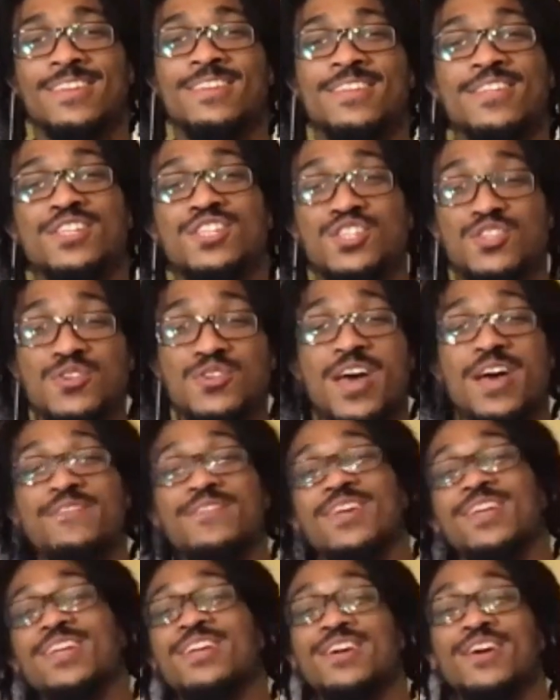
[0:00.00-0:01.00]
Did you have
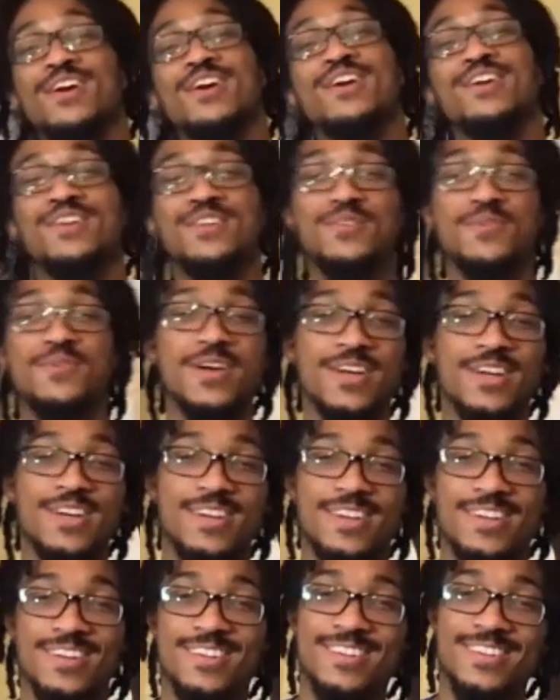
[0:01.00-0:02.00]
any, or are
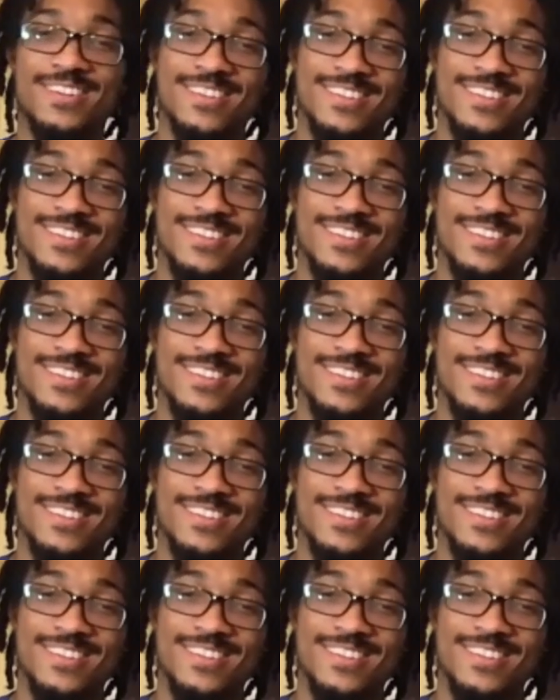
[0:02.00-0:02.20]
you